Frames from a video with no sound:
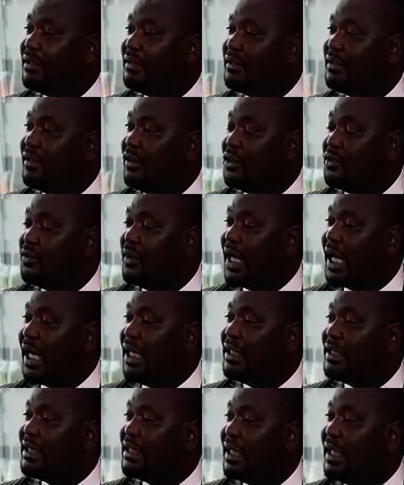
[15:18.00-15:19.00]
on your
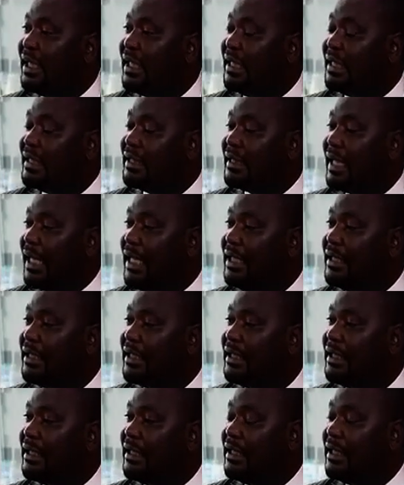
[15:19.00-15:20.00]
right side,
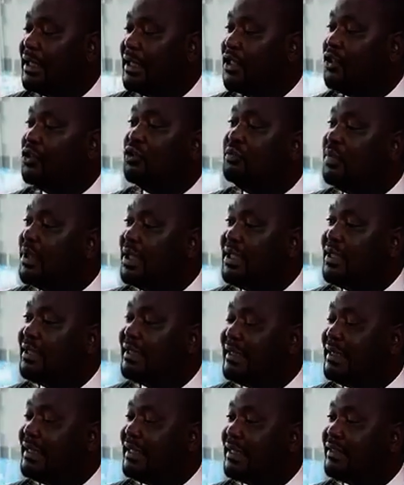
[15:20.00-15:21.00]
you'll be in
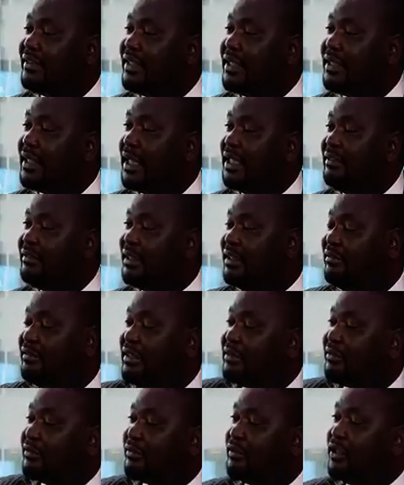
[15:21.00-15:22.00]
serious danger, even if
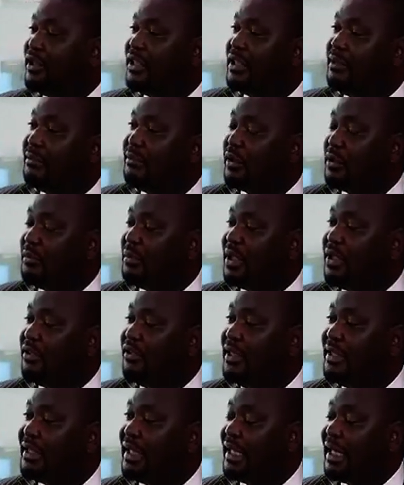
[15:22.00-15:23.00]
it's flowing properly on
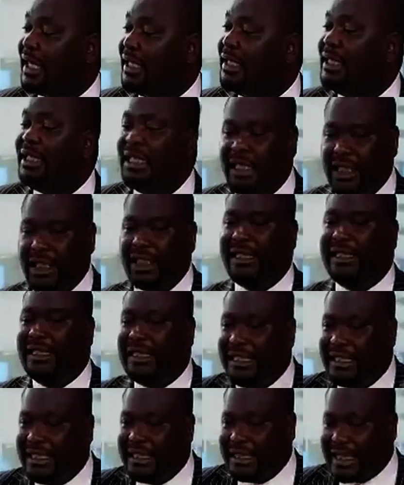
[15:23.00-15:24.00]
this other right.
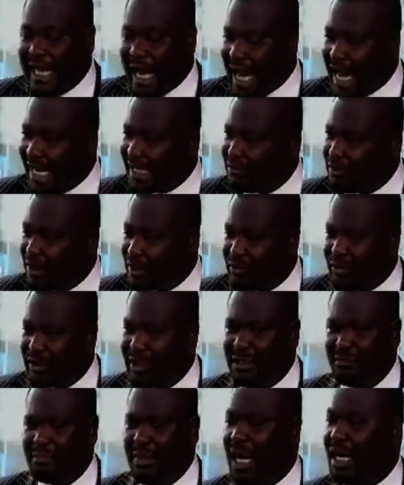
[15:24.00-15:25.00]
This act you're talking
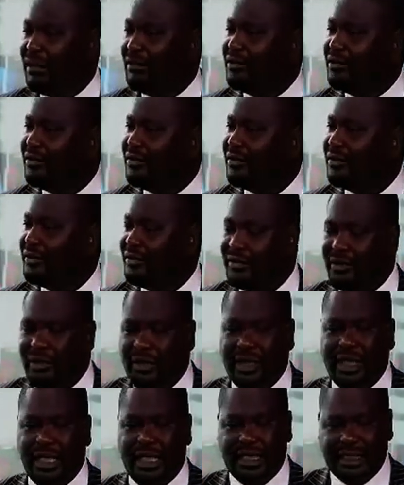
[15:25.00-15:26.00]
about,
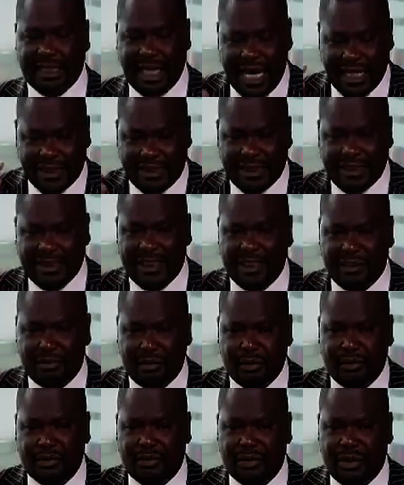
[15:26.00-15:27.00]
there is asset
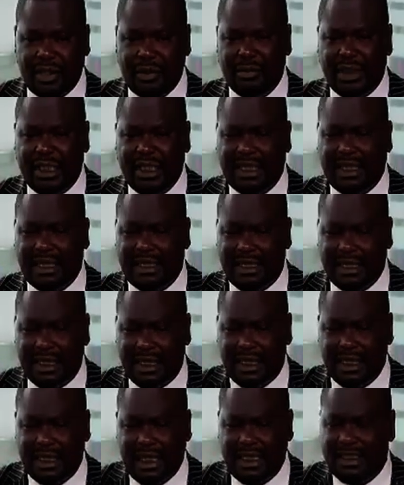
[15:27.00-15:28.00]
disposal, I mean, there is
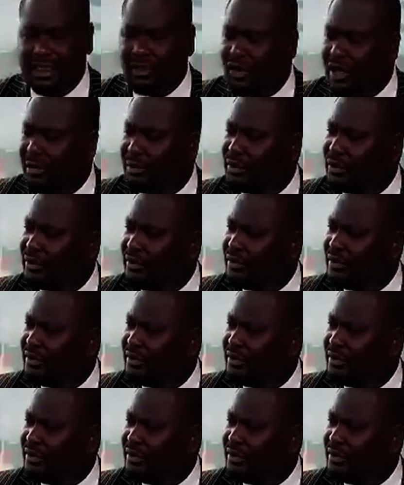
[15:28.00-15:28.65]
an anti-corruption